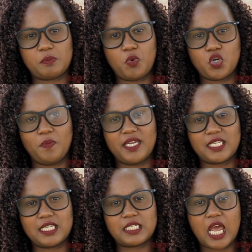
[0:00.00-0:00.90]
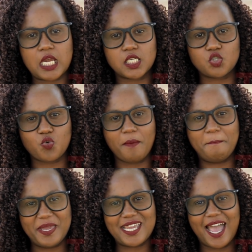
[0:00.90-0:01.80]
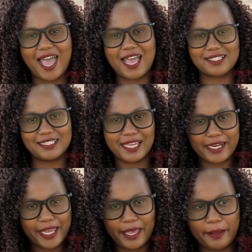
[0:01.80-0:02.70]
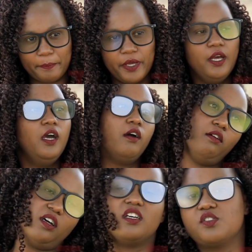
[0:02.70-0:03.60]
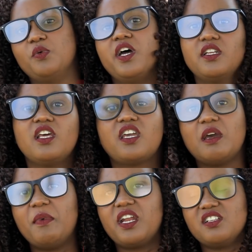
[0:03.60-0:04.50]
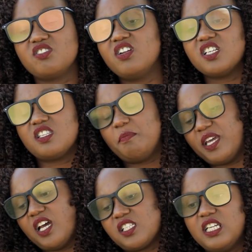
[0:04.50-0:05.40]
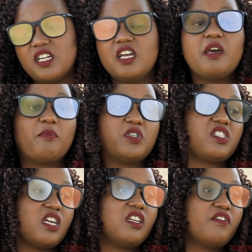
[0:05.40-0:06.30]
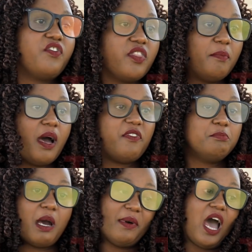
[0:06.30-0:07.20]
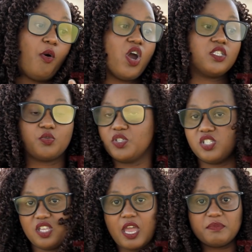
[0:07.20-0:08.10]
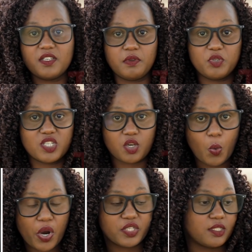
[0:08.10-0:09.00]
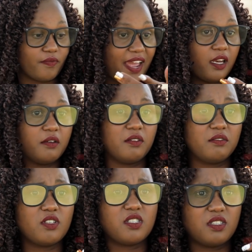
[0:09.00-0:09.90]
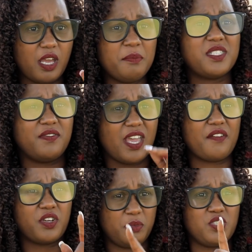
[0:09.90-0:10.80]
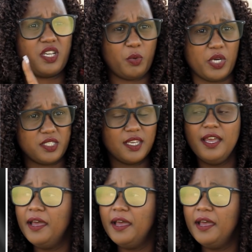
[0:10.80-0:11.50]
Monument had turned into a big ass letter M? Well, guess what? They came out and told us the biggest letter M was standing for the Mama Awards, which is the MTV Music Awards, right? The MTV Africa Music Awards.